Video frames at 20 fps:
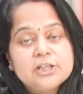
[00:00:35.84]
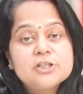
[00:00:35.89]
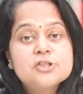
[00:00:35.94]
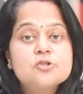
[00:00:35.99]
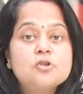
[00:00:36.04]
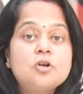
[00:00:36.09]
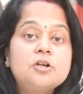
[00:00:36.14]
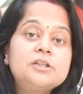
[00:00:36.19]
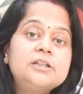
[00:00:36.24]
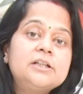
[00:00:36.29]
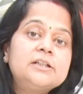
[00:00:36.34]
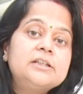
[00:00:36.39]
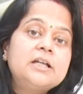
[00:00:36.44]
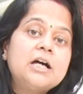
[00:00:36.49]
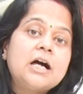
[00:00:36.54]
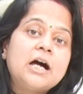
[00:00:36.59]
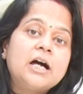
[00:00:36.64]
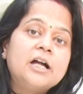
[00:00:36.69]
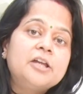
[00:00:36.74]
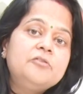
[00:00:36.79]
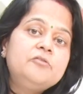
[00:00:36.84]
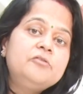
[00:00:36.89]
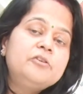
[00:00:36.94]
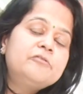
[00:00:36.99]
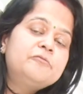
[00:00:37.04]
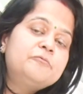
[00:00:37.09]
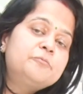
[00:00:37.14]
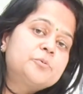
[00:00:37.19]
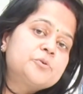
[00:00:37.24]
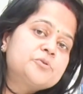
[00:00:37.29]
It's not that the
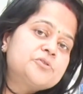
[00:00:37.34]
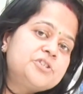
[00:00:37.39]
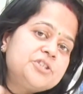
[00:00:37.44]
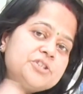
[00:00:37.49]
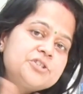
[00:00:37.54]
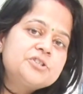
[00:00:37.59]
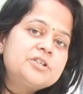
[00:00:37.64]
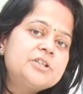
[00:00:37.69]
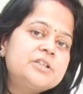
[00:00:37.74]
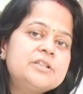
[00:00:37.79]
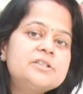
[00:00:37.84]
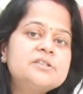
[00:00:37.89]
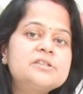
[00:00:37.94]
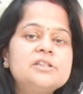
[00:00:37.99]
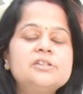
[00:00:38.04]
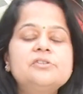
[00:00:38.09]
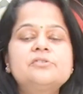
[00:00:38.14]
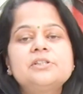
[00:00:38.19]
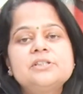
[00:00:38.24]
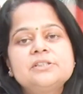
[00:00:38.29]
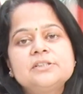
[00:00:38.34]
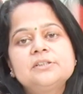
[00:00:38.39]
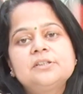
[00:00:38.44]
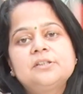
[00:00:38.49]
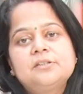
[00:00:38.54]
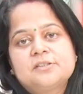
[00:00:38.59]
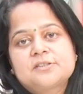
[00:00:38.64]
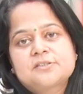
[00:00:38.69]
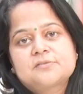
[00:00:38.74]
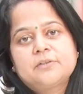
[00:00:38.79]
IVF procedure is increasing
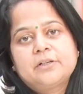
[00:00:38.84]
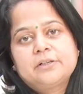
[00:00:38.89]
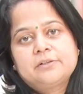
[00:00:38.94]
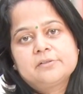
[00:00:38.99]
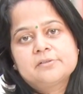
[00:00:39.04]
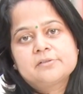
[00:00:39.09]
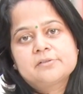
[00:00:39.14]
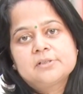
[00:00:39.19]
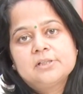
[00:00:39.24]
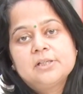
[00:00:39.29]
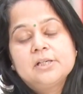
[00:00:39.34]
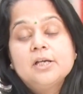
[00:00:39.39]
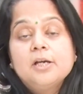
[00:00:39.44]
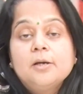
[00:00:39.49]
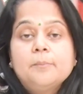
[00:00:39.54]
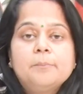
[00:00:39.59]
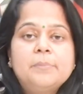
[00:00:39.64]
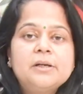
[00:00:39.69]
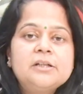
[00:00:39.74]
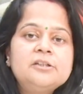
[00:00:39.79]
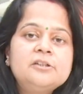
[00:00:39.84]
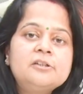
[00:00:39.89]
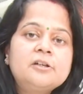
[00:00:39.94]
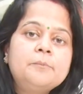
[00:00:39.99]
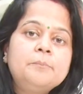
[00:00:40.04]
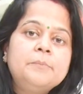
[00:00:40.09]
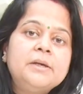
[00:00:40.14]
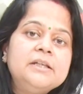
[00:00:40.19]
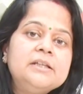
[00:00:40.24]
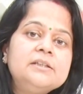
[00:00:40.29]
the risk factors, but there
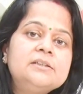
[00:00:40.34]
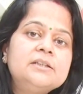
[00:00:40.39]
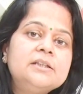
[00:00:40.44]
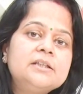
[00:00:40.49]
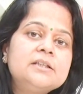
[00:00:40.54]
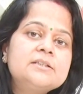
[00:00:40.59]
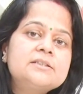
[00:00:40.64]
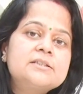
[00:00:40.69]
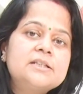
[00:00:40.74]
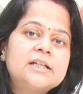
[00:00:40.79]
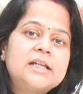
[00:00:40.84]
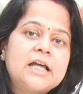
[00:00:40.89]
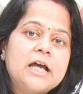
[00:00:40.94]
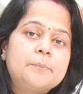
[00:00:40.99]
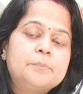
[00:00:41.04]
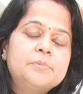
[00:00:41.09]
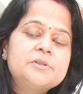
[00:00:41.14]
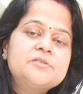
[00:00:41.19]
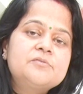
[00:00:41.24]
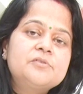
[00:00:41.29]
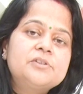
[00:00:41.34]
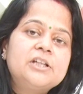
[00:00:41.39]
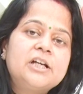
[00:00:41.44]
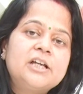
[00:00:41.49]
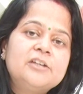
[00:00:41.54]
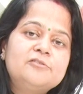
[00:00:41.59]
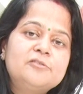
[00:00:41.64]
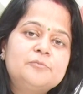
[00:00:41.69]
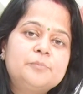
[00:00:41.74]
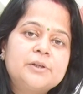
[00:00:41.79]
are many things that happens with the
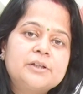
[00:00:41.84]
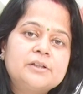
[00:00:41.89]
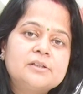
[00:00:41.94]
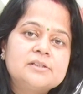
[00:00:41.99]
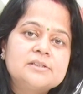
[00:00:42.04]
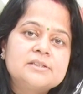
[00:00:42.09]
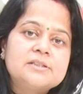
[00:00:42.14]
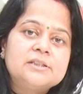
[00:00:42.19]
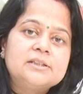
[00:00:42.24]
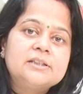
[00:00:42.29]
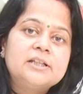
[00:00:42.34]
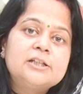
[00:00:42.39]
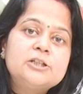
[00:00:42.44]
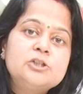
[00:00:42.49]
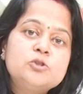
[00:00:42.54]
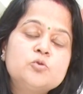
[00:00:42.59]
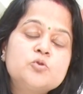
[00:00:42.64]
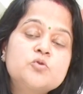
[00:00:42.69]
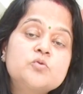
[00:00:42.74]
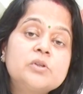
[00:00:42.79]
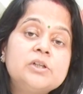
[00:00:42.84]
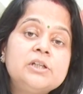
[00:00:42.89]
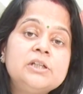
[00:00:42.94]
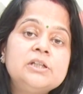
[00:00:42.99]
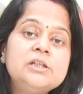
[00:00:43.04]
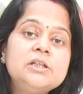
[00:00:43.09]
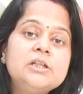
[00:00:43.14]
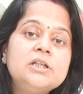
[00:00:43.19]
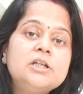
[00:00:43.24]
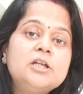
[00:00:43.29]
IVF pregnancy that
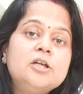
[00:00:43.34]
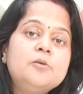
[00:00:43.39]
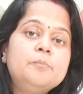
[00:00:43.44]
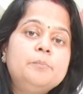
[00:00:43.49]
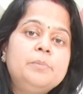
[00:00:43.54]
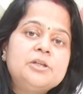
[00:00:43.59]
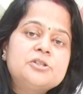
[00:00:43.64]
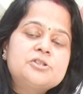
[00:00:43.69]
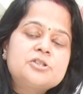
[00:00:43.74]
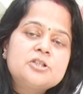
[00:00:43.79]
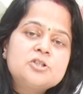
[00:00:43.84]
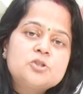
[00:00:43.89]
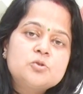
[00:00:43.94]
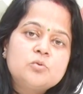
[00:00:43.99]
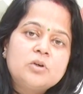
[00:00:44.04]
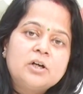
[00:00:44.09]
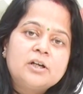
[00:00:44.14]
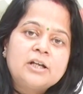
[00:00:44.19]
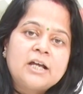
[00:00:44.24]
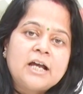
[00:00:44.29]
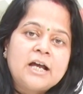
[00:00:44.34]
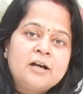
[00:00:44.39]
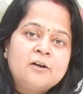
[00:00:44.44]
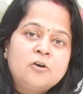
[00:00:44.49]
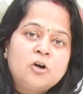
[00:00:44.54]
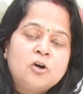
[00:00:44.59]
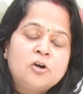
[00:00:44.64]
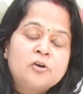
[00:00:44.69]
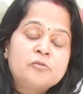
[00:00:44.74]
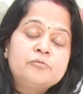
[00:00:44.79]
usually patients who
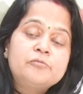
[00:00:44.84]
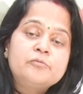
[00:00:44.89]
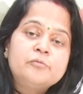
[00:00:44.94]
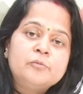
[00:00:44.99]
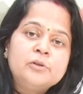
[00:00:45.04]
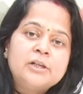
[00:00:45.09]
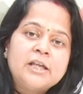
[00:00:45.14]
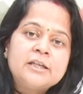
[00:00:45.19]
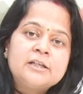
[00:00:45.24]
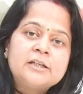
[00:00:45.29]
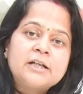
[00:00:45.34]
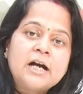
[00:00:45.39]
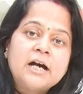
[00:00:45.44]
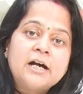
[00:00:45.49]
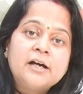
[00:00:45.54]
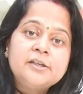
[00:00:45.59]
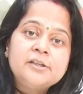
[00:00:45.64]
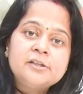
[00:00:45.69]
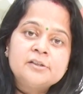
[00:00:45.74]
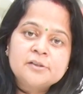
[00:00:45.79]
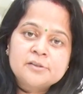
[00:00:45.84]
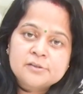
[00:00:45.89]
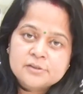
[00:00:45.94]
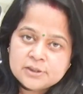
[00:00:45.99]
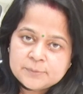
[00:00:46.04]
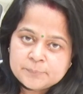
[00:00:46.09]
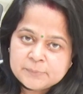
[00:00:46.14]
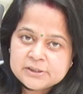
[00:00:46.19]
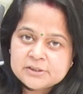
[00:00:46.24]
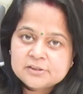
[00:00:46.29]
are of like higher
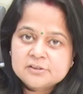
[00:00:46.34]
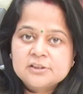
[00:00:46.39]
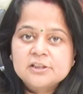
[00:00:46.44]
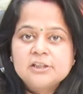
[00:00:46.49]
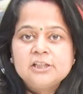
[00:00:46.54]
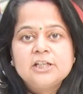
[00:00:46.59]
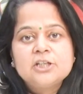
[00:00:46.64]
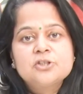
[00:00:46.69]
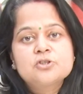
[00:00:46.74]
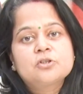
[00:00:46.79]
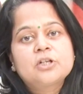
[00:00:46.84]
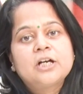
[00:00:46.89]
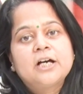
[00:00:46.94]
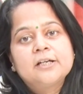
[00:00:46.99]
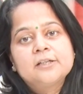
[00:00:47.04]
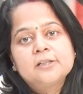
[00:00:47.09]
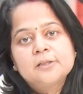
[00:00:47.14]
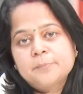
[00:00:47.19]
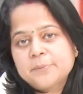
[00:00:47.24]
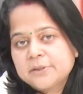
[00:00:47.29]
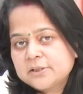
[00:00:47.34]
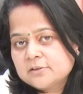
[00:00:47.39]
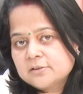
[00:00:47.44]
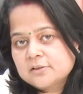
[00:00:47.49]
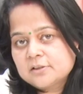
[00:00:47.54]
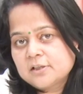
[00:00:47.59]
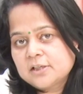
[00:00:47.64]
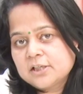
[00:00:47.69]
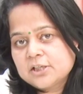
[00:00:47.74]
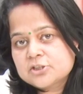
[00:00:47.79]
maternal age or higher
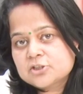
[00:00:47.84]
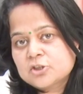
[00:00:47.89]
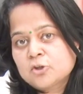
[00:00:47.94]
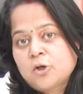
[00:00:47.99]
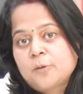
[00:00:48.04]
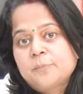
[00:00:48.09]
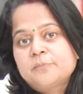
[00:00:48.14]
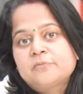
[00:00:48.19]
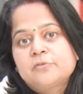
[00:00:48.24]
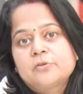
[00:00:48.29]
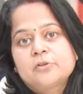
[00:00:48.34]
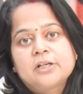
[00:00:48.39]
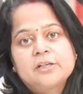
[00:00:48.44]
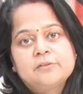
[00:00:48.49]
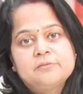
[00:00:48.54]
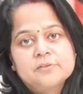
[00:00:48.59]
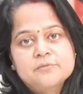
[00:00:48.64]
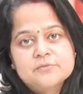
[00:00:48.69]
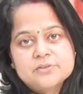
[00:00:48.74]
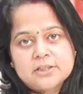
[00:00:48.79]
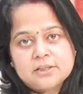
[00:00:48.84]
paternal age opt for IVF